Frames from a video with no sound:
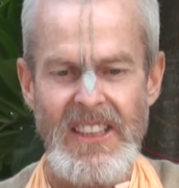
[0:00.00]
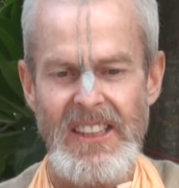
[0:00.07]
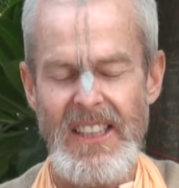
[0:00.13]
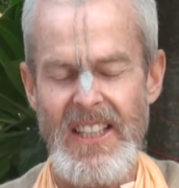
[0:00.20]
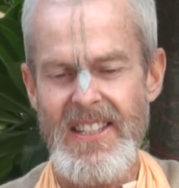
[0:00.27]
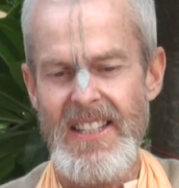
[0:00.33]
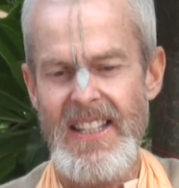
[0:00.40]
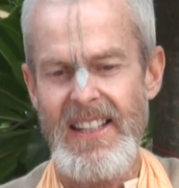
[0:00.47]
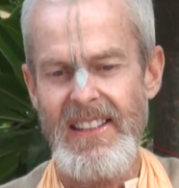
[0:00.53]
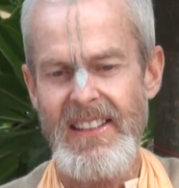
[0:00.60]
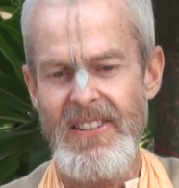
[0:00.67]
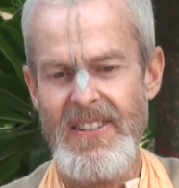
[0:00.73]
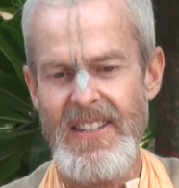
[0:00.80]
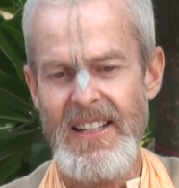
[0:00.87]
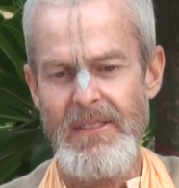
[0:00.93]
Just like
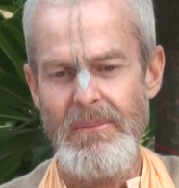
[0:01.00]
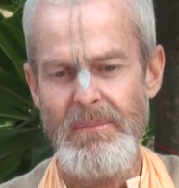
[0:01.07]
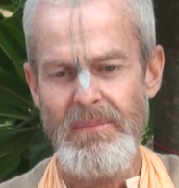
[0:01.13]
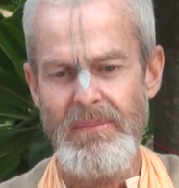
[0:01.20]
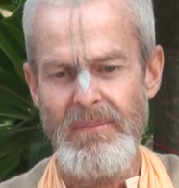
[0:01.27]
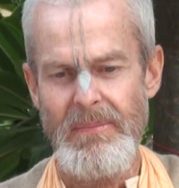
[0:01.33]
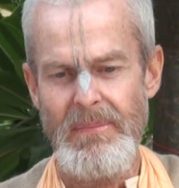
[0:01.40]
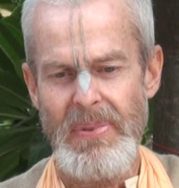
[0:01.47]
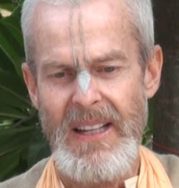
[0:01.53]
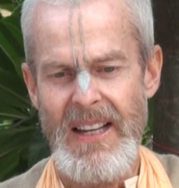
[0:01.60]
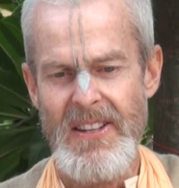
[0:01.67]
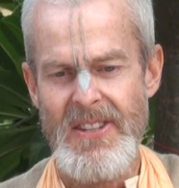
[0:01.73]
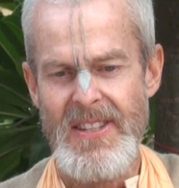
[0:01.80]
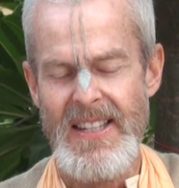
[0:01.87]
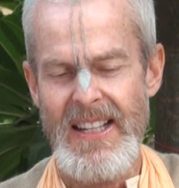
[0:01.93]
there's that
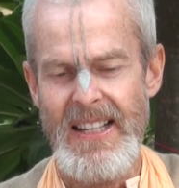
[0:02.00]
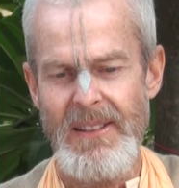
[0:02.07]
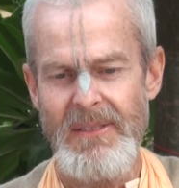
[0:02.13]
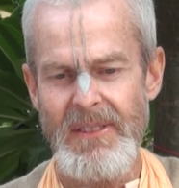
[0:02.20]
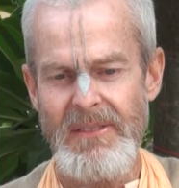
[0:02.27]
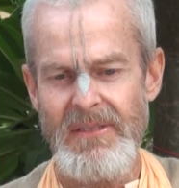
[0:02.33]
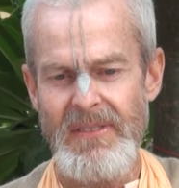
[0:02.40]
pastime